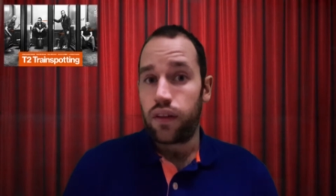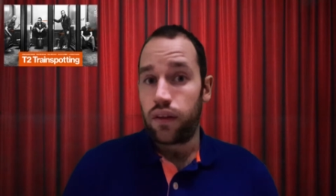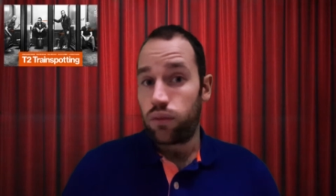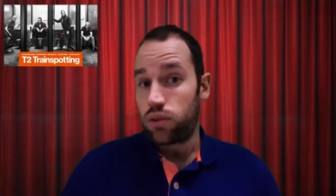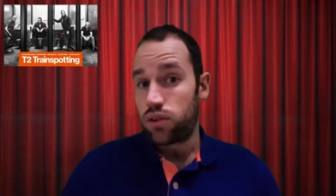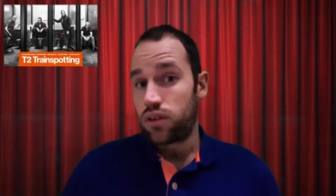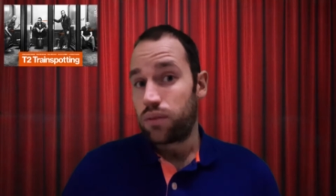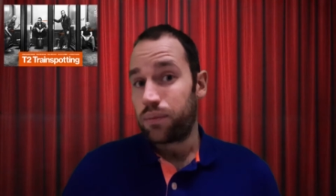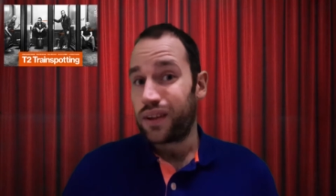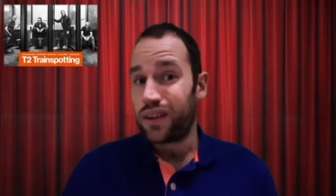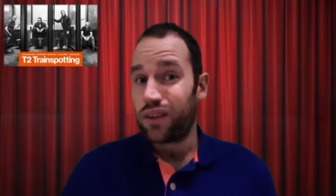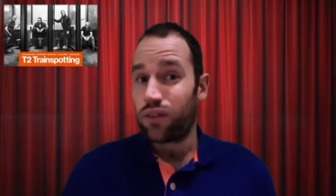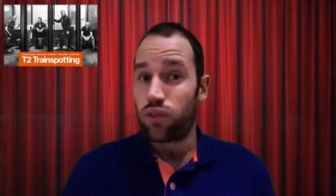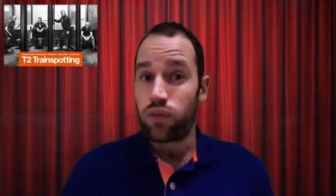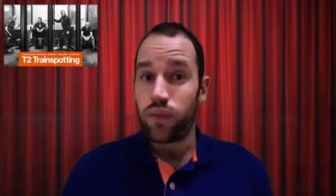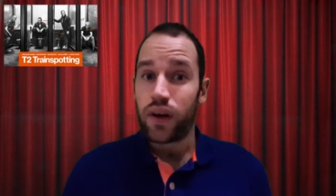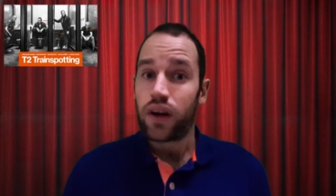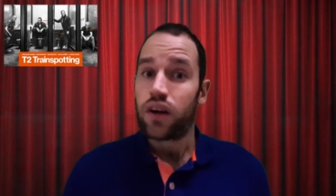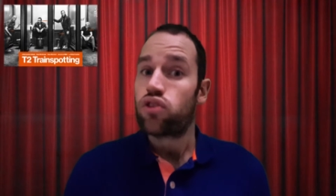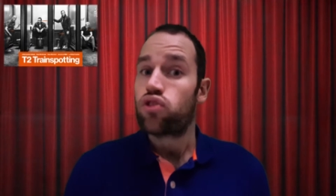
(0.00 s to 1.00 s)
There was something that was
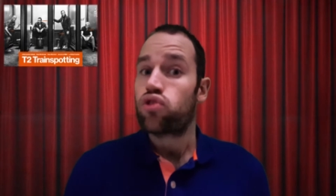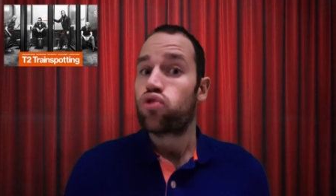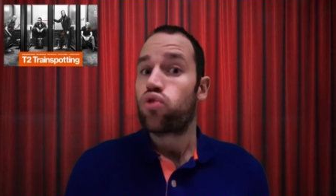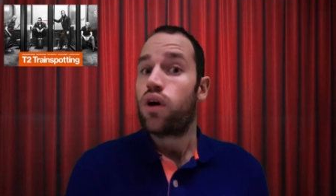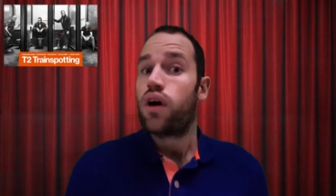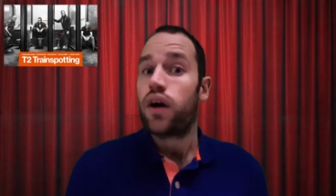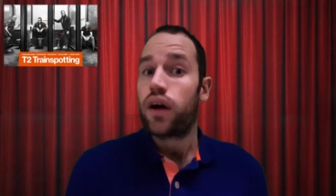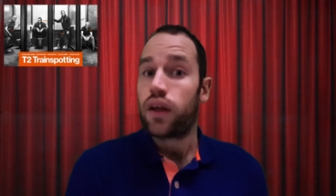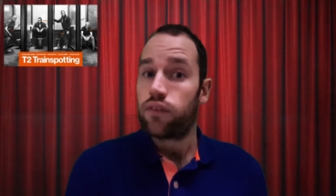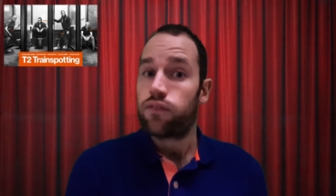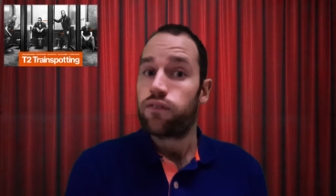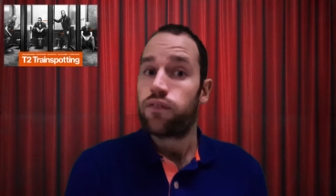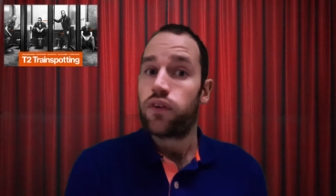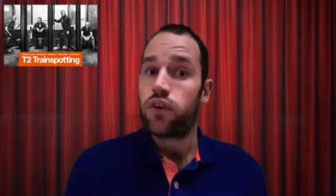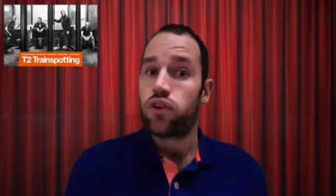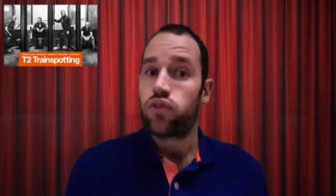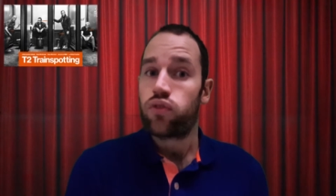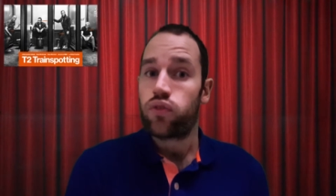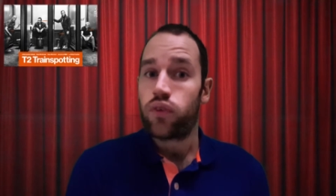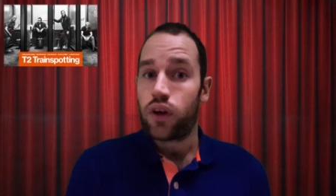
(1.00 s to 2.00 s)
very strong in the
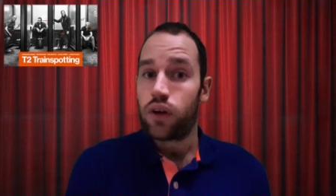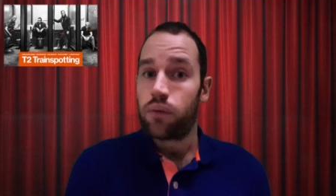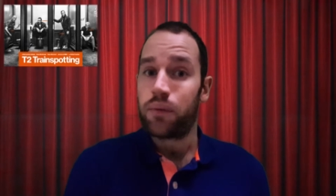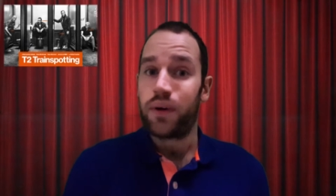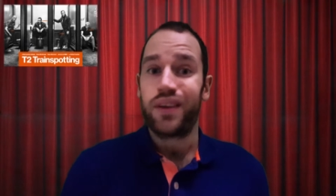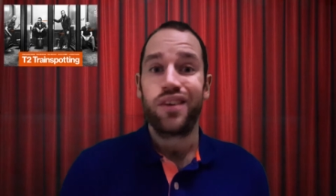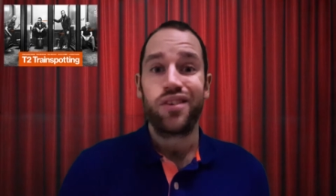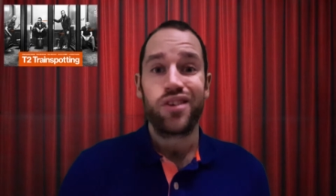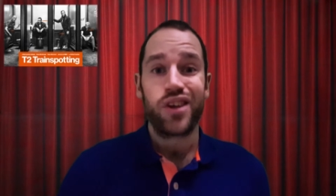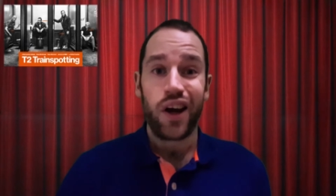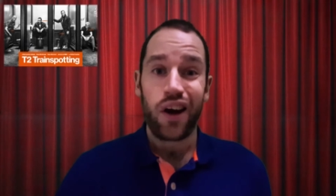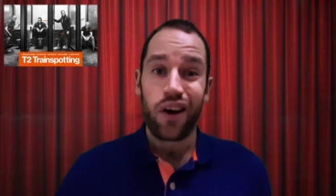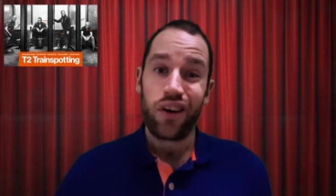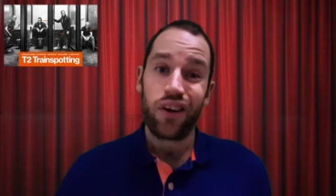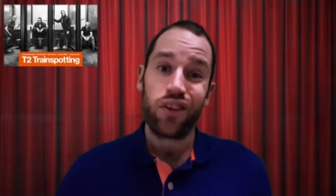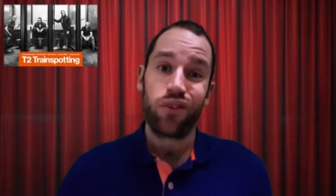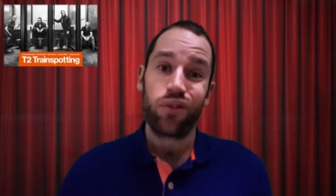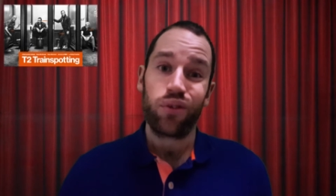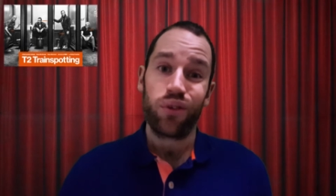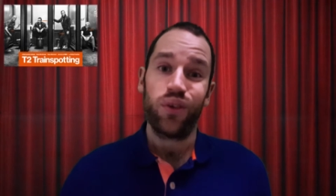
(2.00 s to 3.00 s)
first film and this
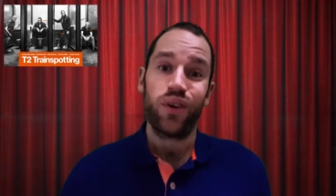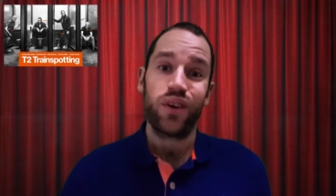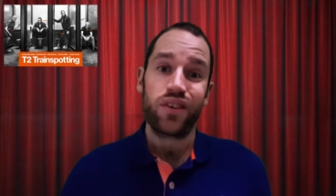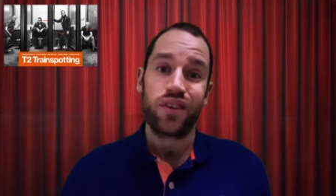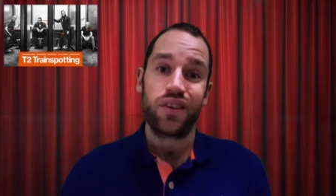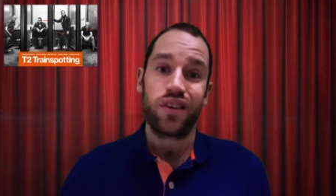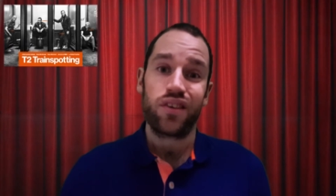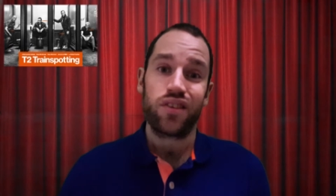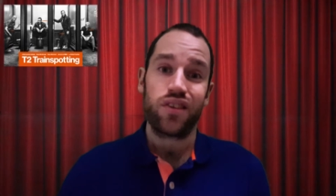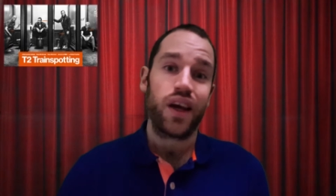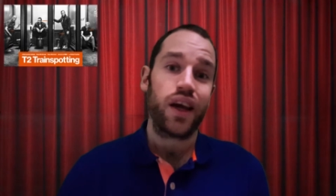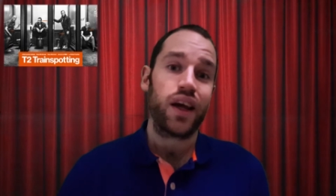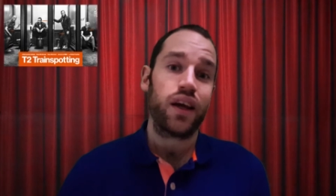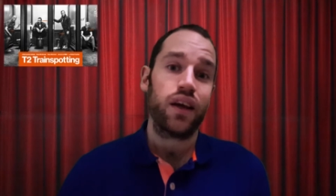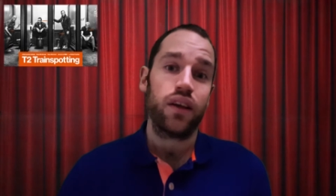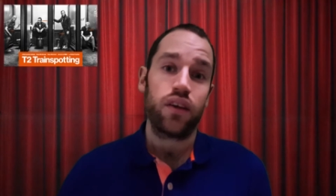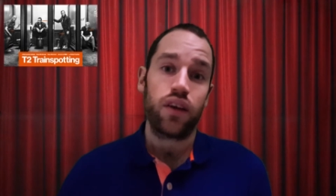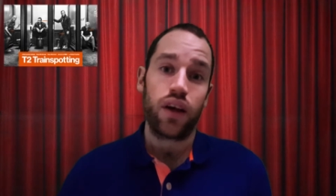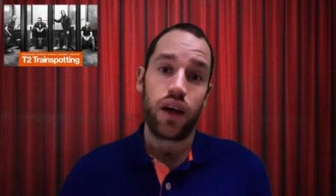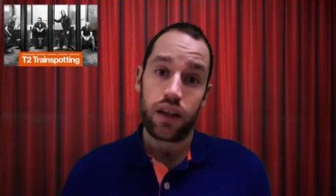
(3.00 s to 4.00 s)
carried through into the
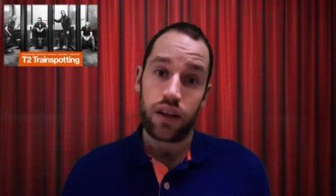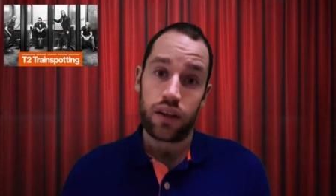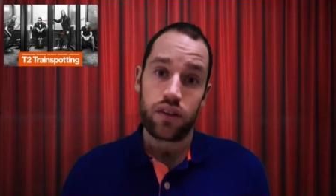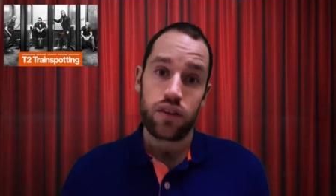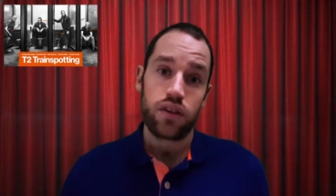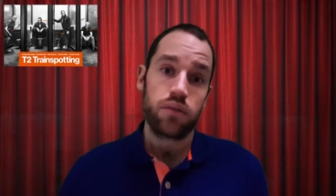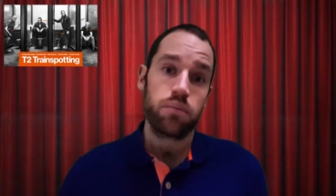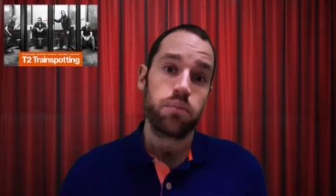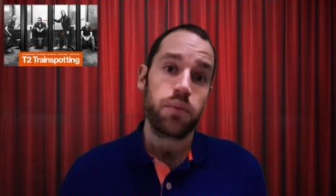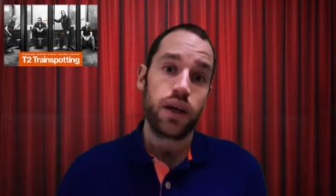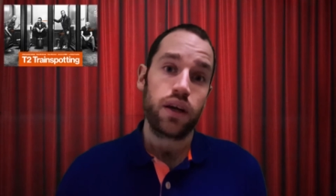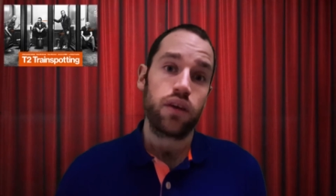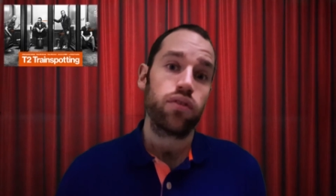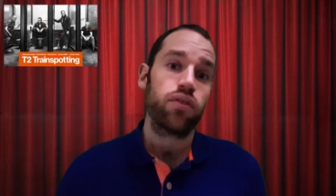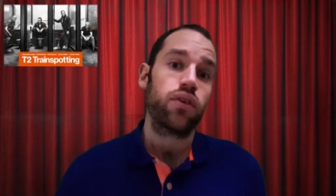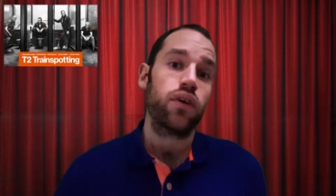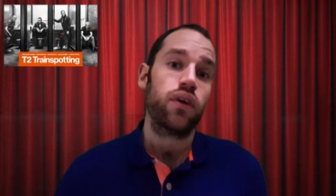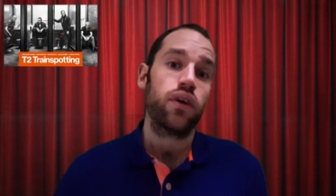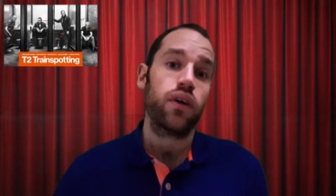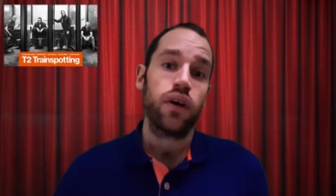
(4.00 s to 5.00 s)
second, and it did make
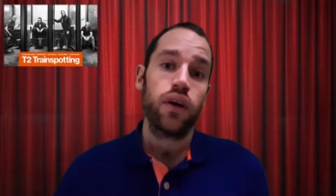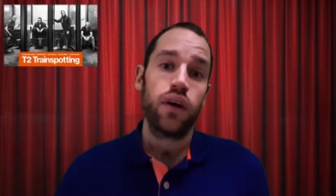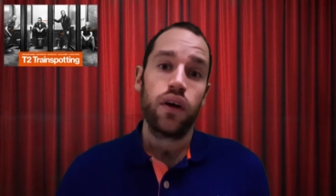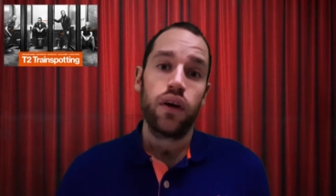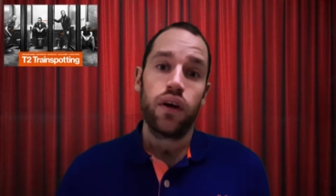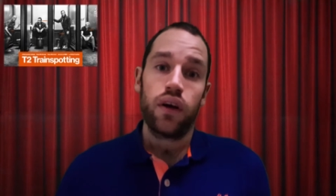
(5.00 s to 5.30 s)
for